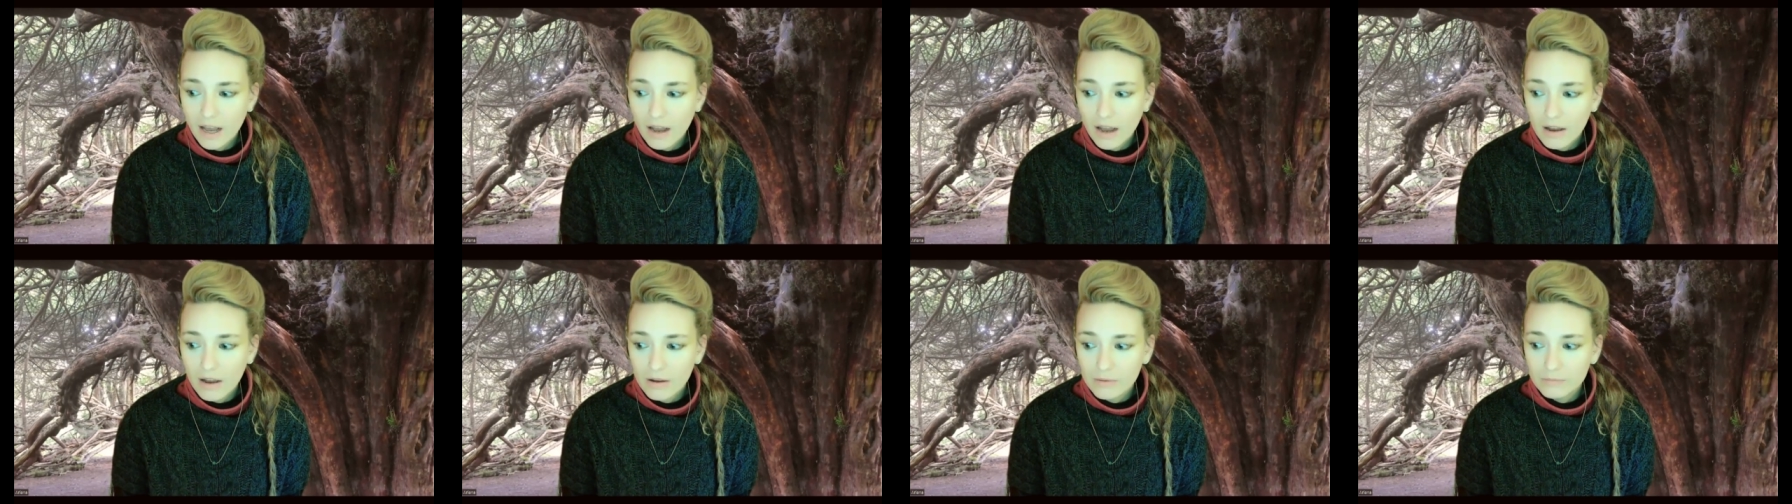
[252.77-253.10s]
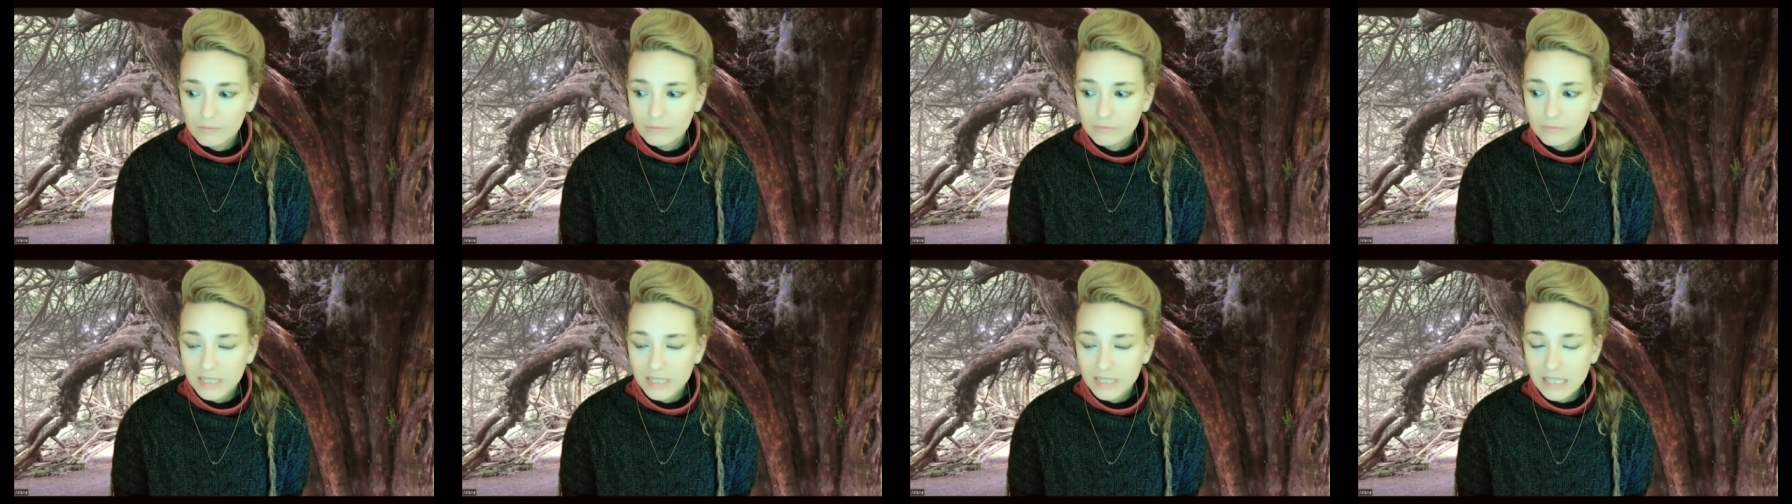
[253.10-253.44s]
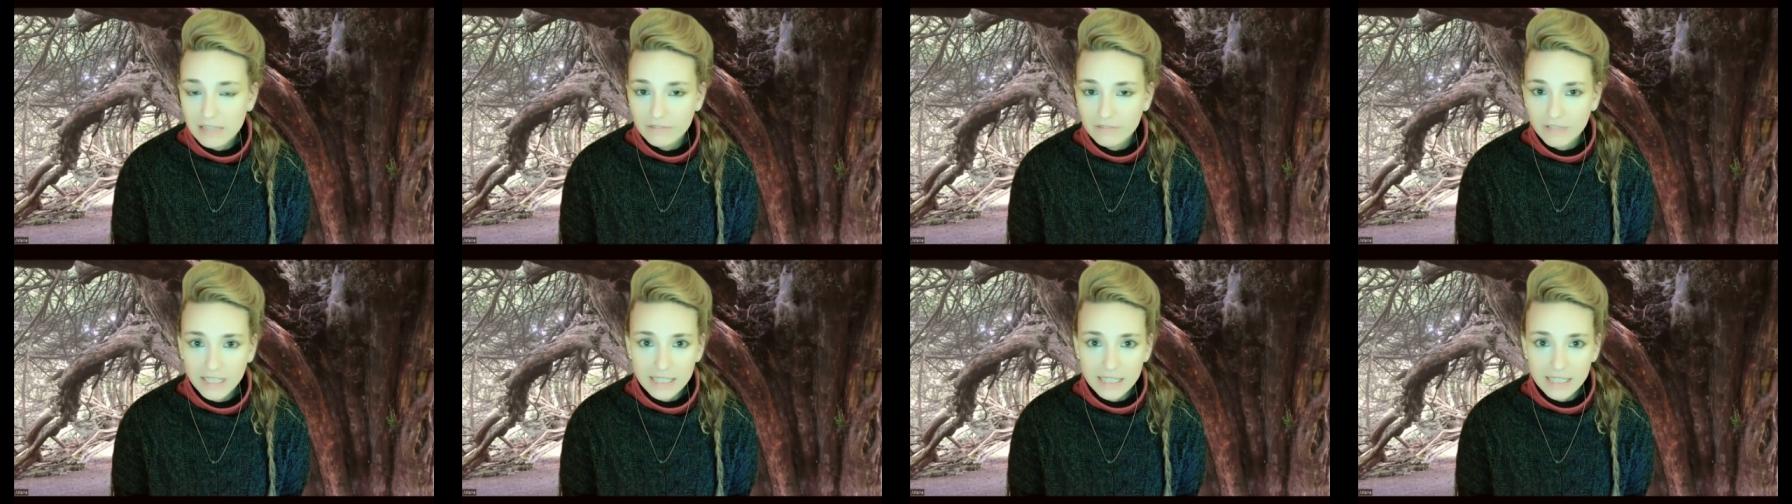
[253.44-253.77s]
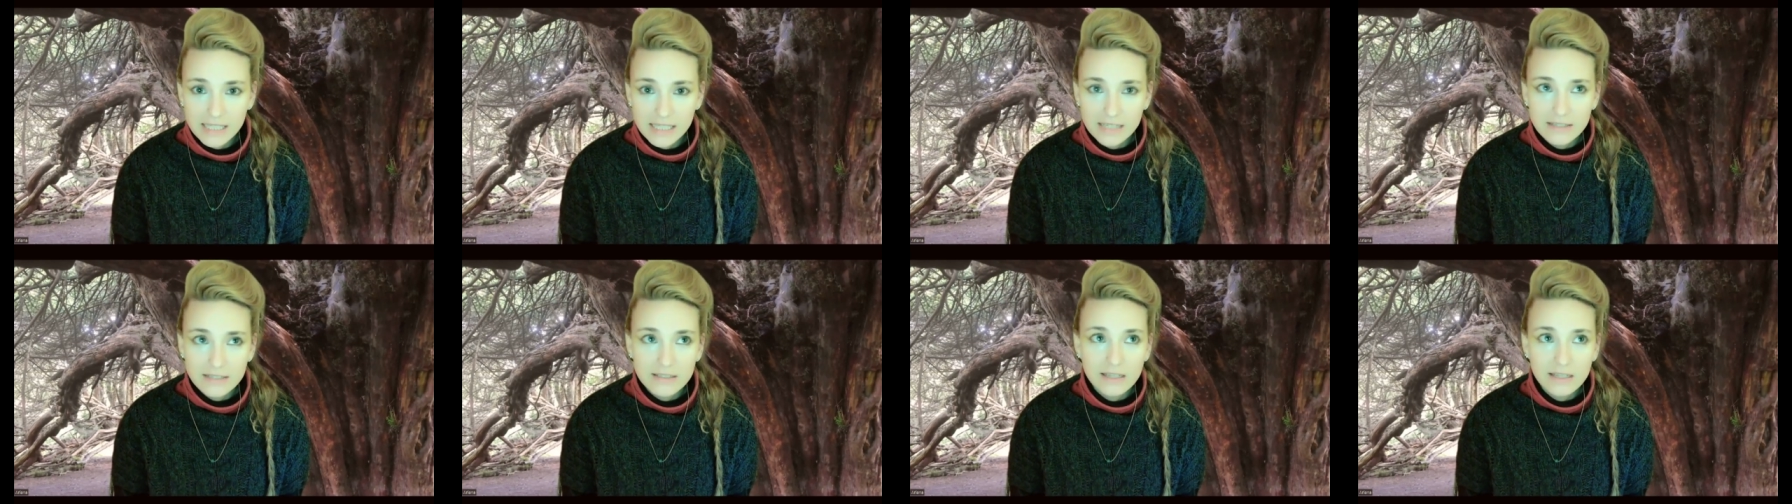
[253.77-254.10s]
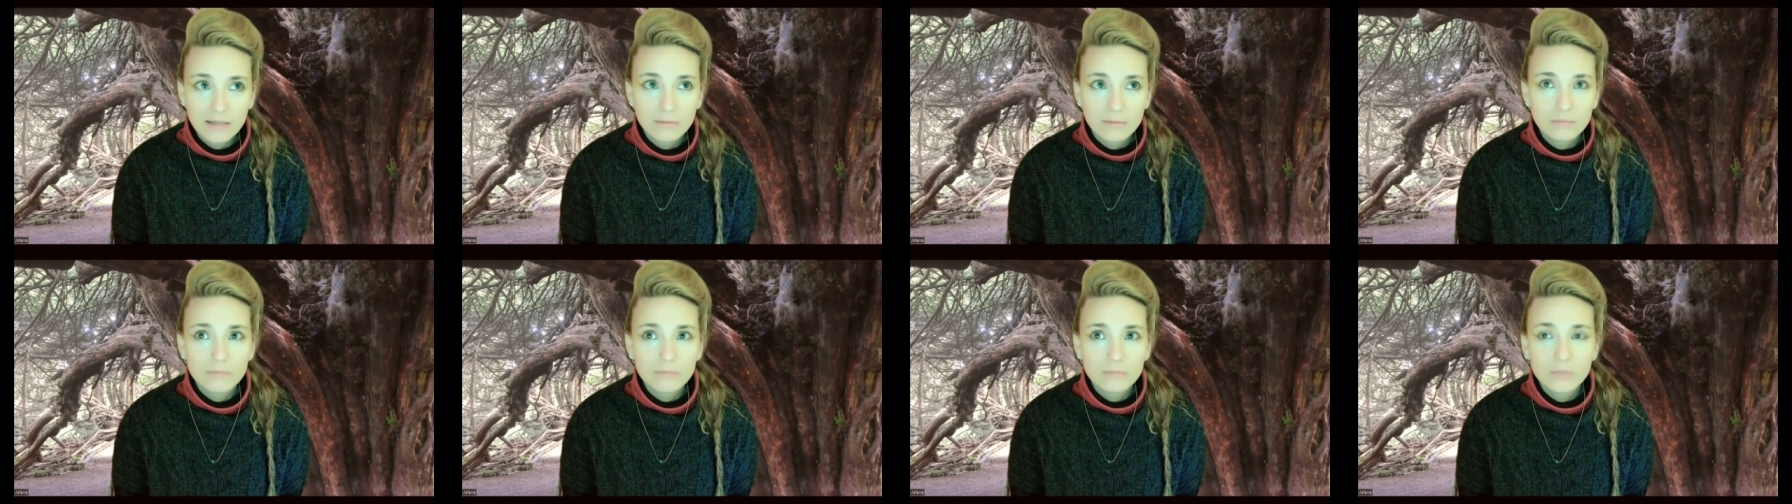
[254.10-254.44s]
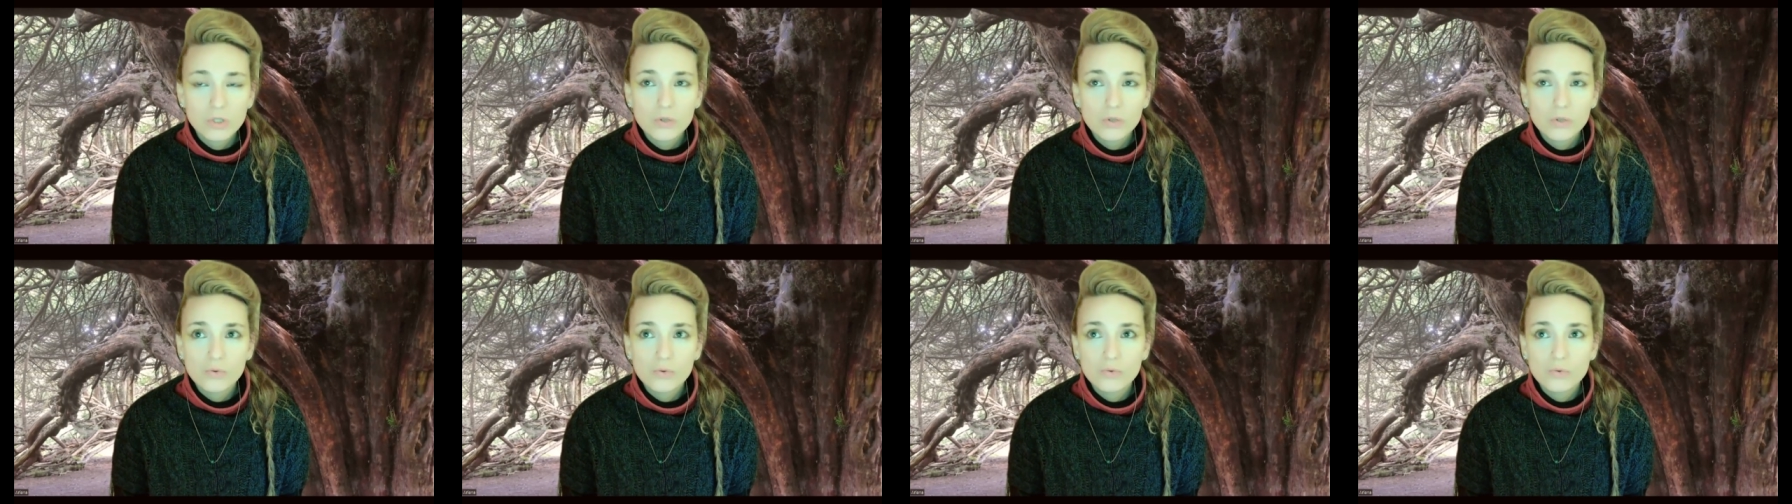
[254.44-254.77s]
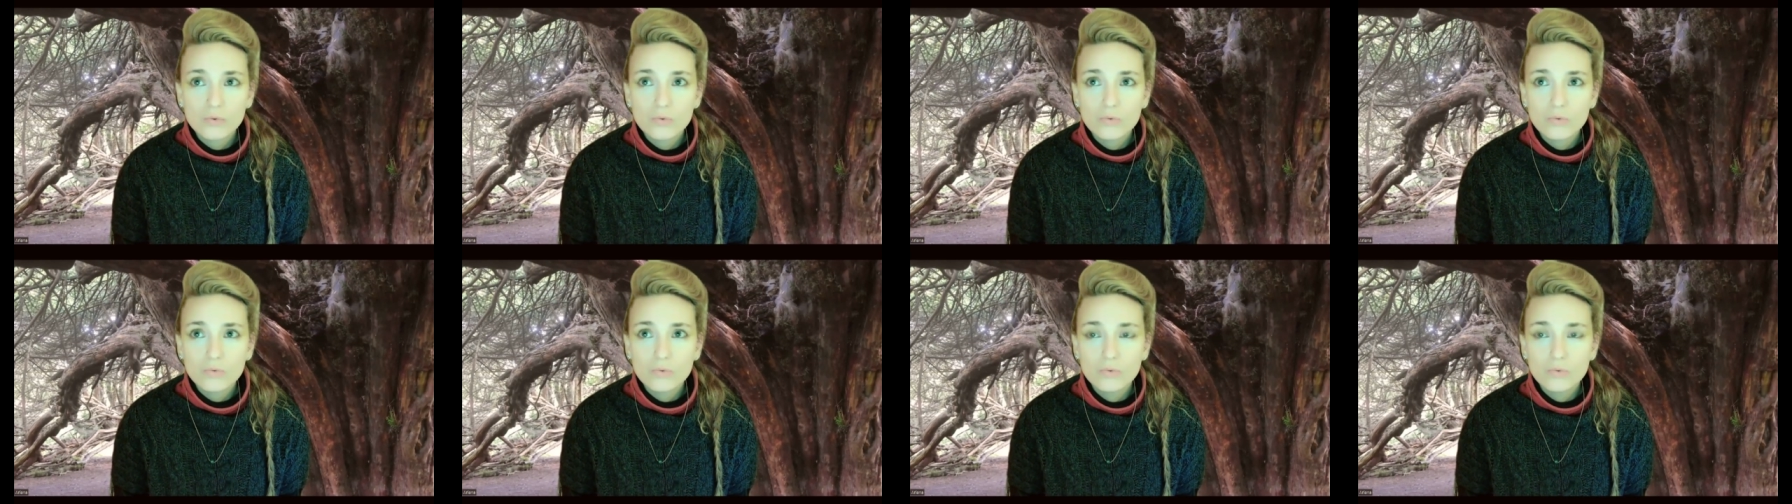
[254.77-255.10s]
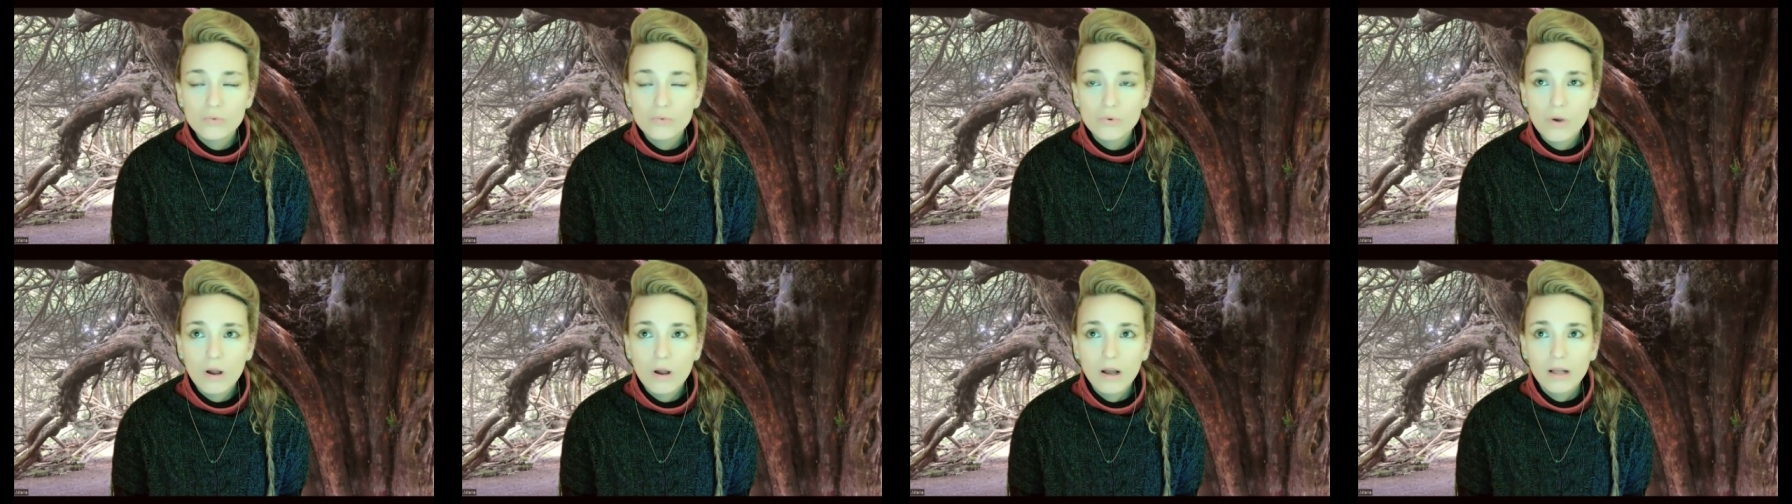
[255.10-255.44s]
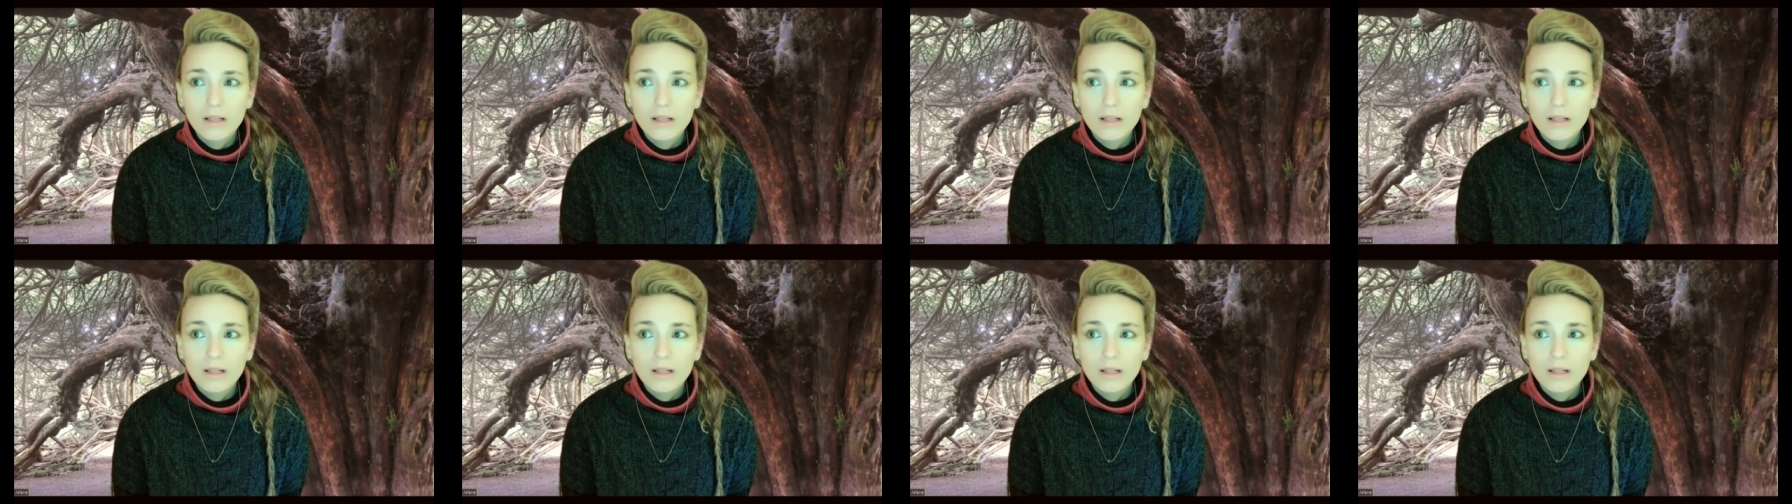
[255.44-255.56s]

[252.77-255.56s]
living system to